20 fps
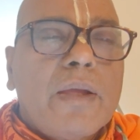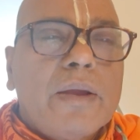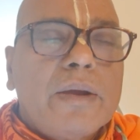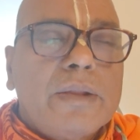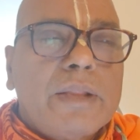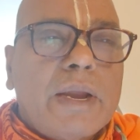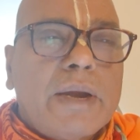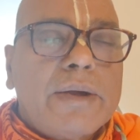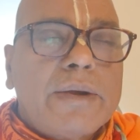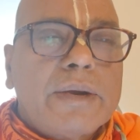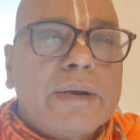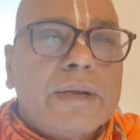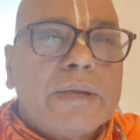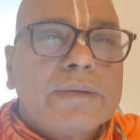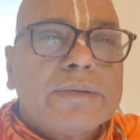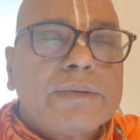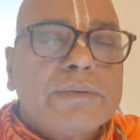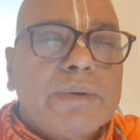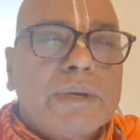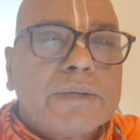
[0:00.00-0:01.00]
in that
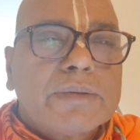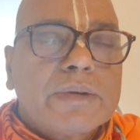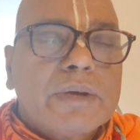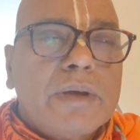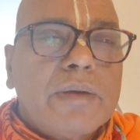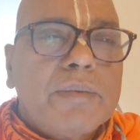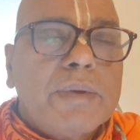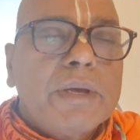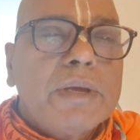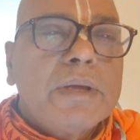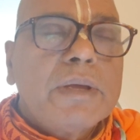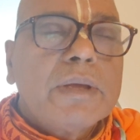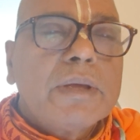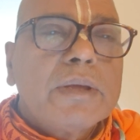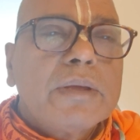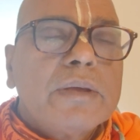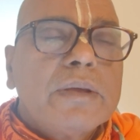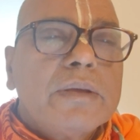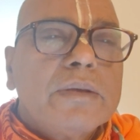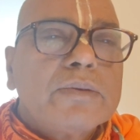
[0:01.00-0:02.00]
dress he was coming,
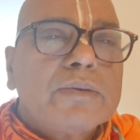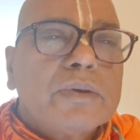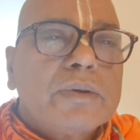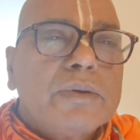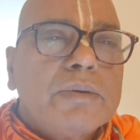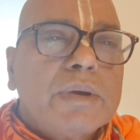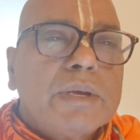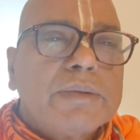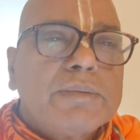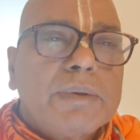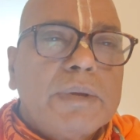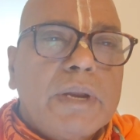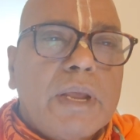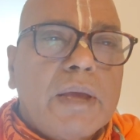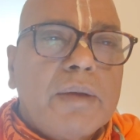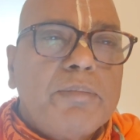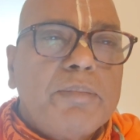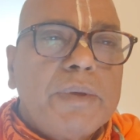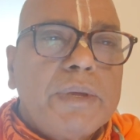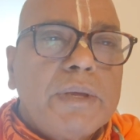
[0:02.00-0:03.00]
so he was very
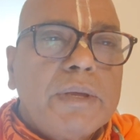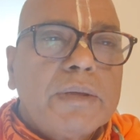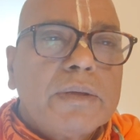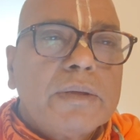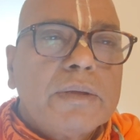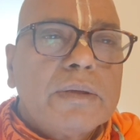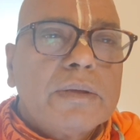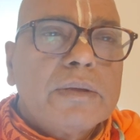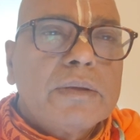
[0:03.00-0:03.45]
happy.